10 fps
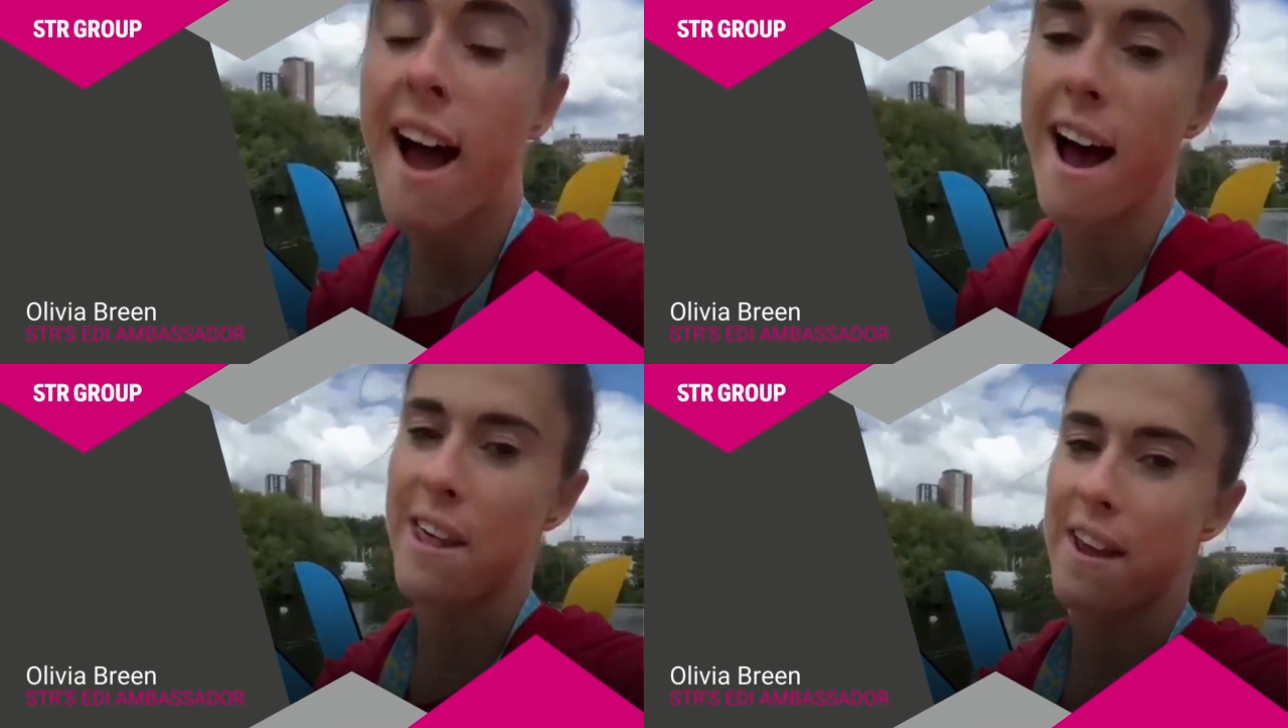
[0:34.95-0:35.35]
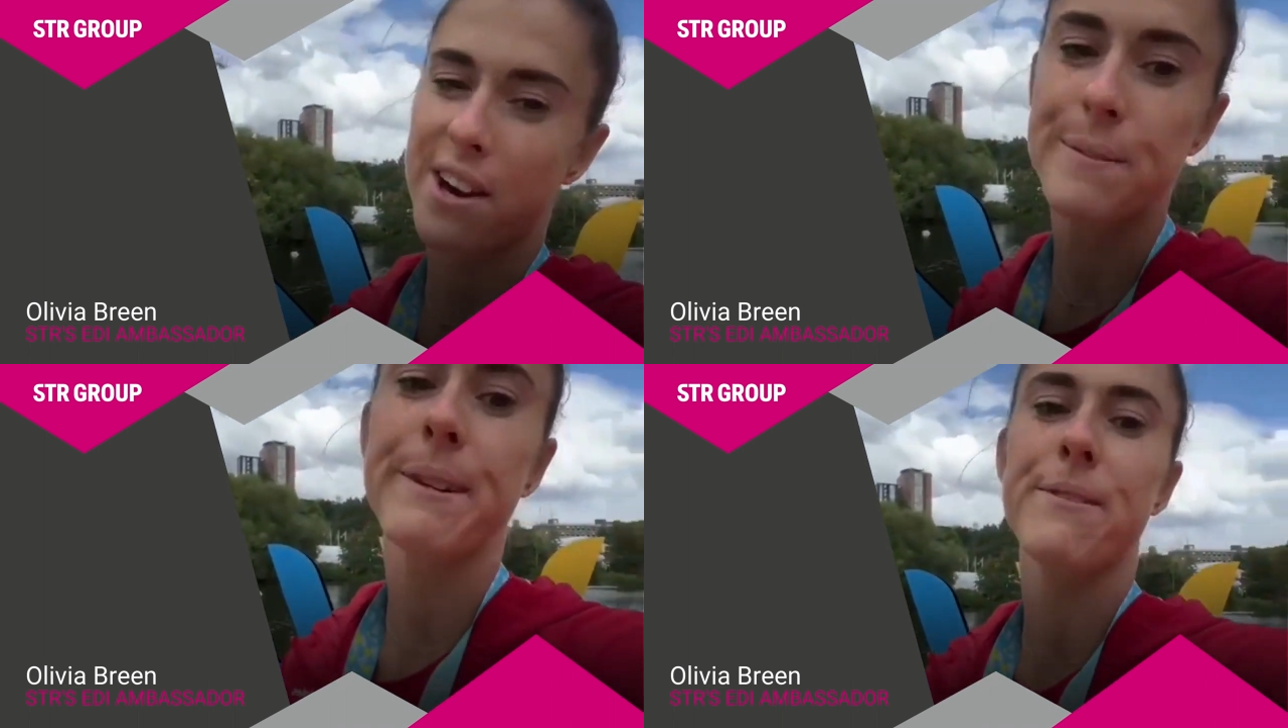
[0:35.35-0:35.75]
and I
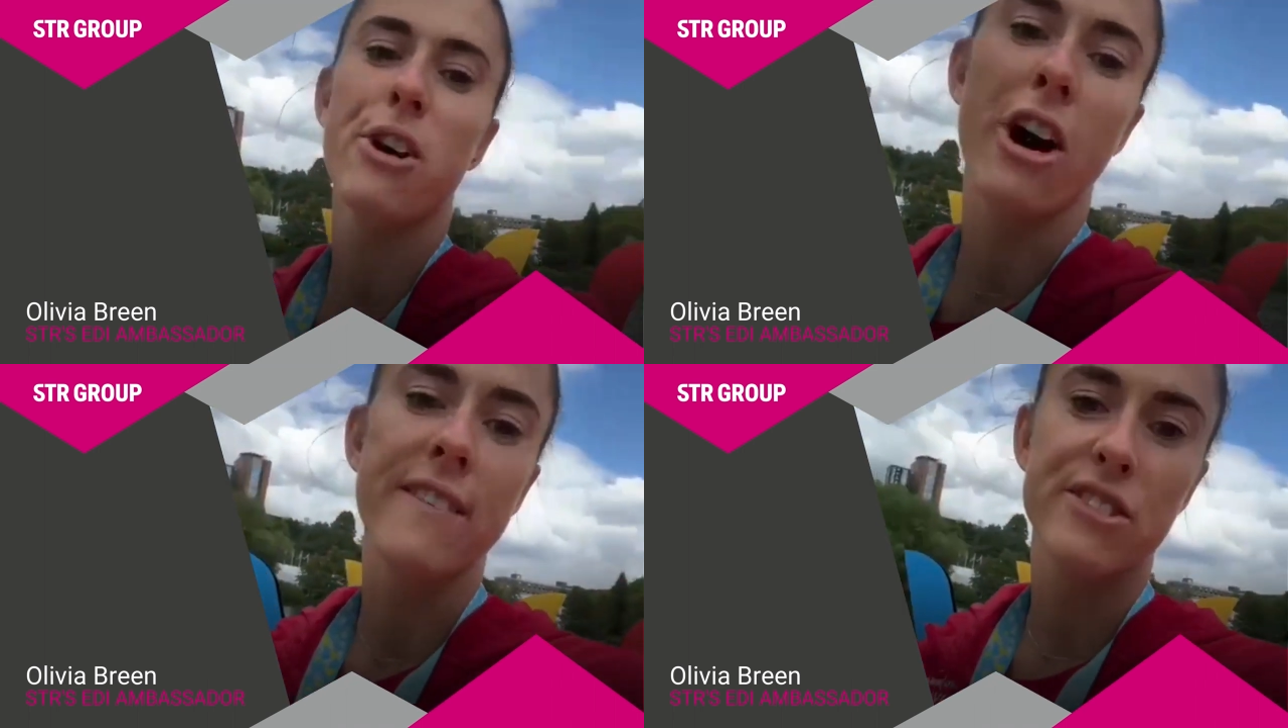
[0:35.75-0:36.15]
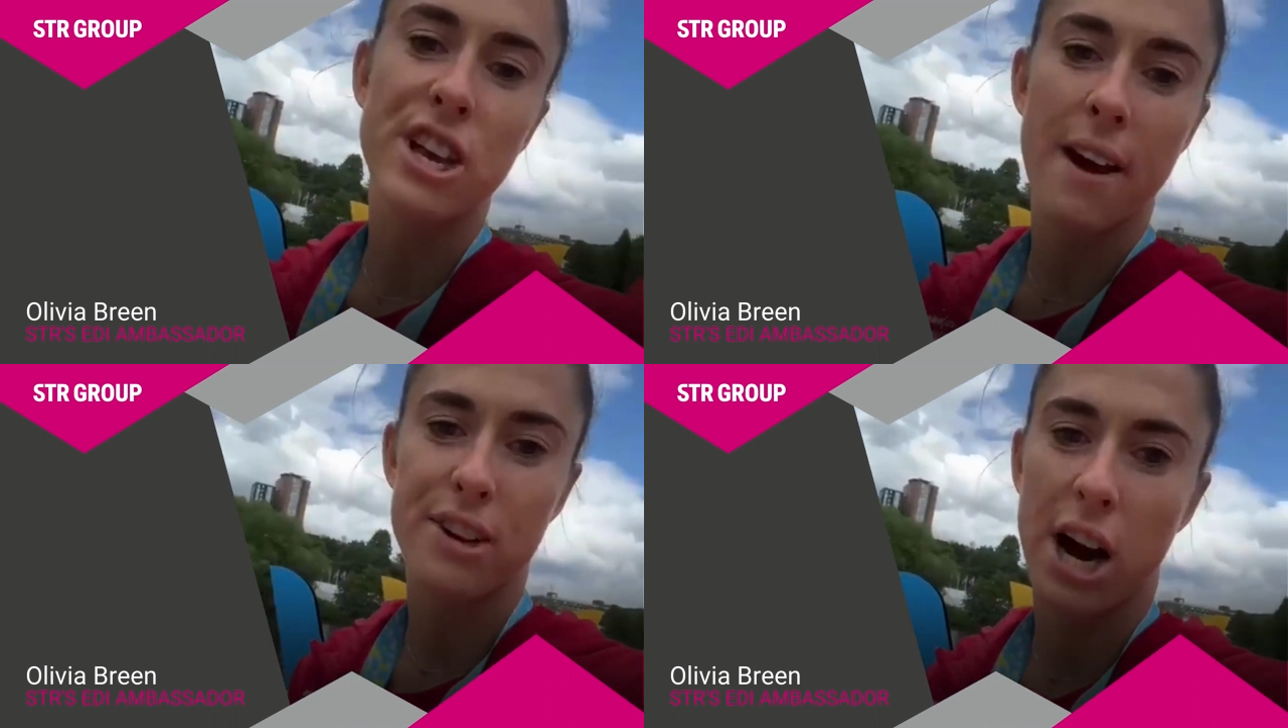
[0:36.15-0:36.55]
couldn't be more grateful to
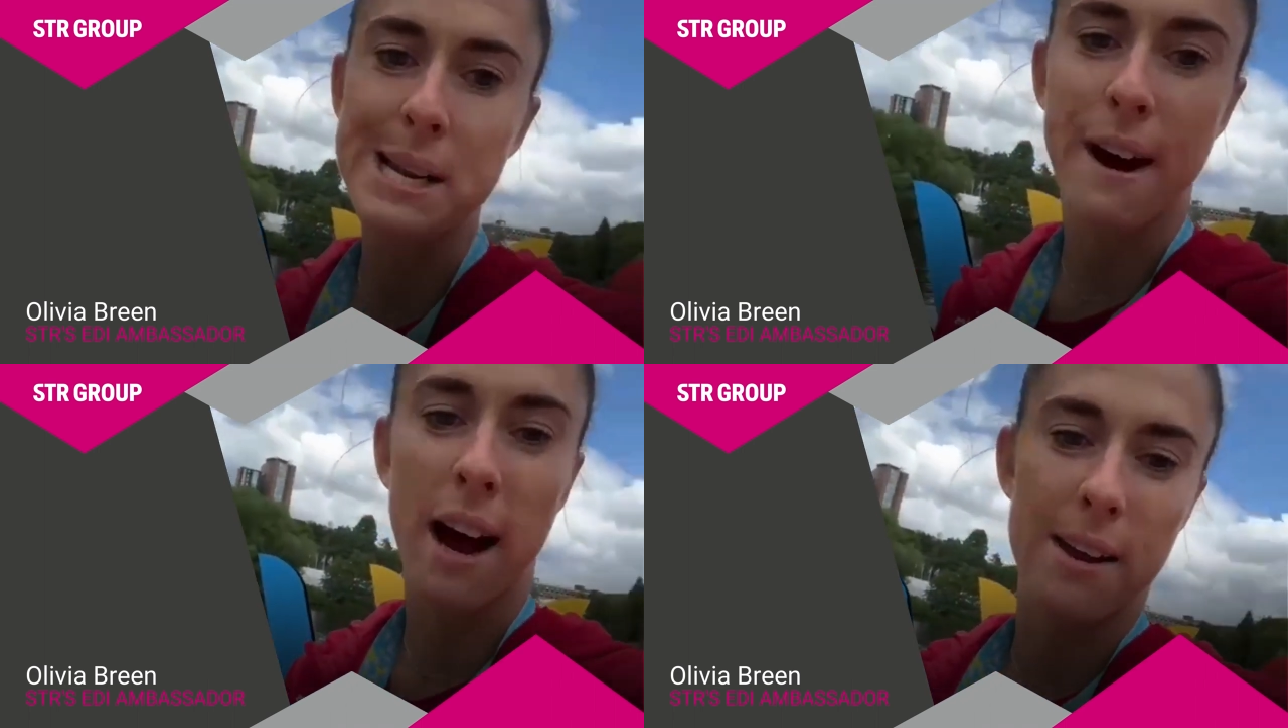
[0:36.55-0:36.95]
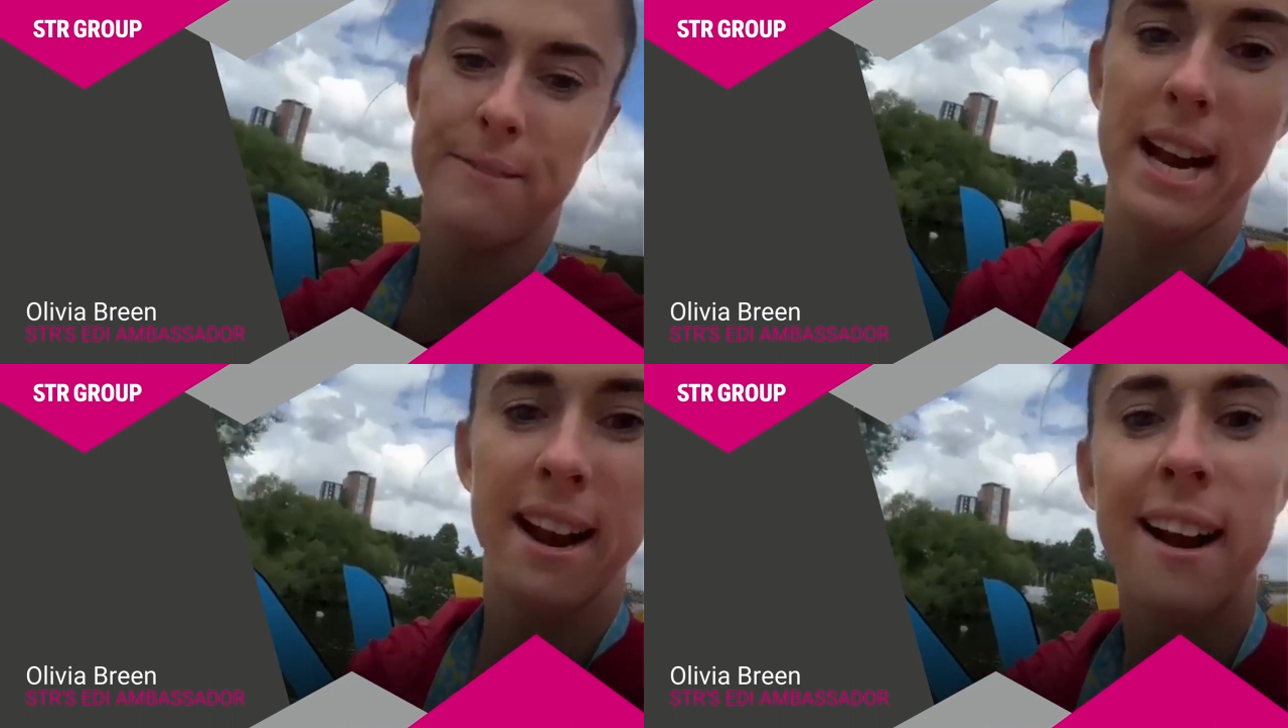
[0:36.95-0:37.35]
have you guys behind
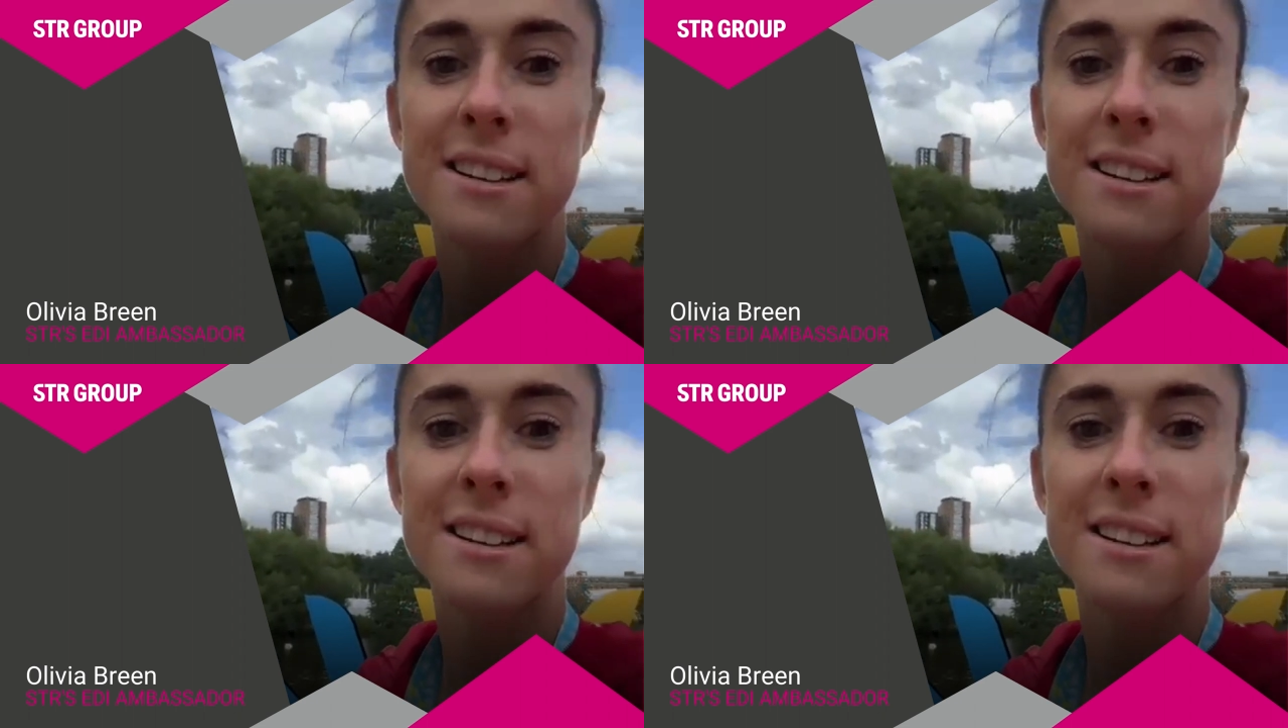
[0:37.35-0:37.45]
me.